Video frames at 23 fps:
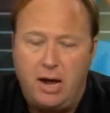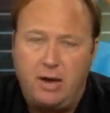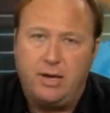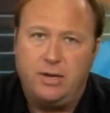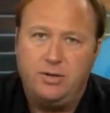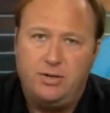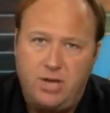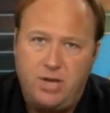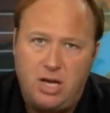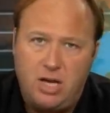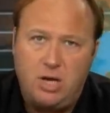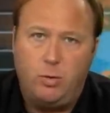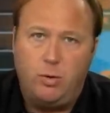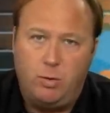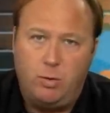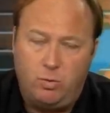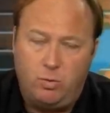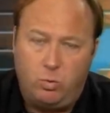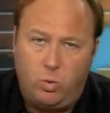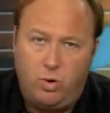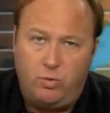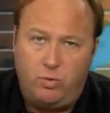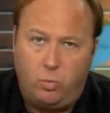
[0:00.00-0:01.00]
Now,
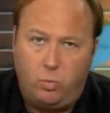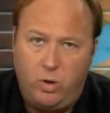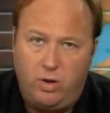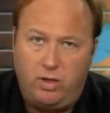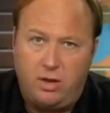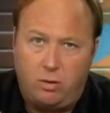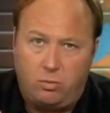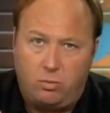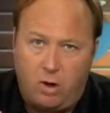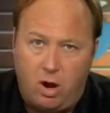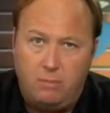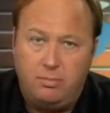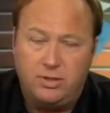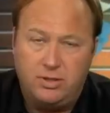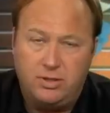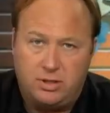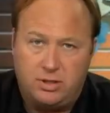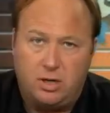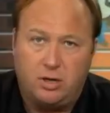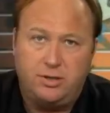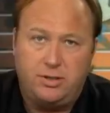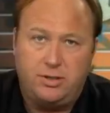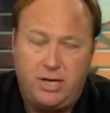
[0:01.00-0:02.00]
continuing with, with, with uh,
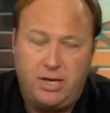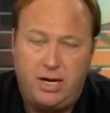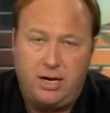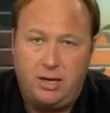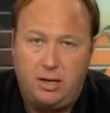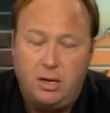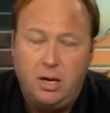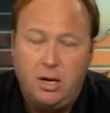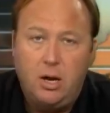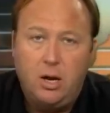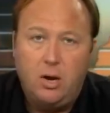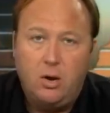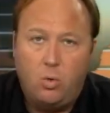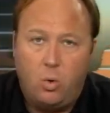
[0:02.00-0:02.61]
Romans 13 and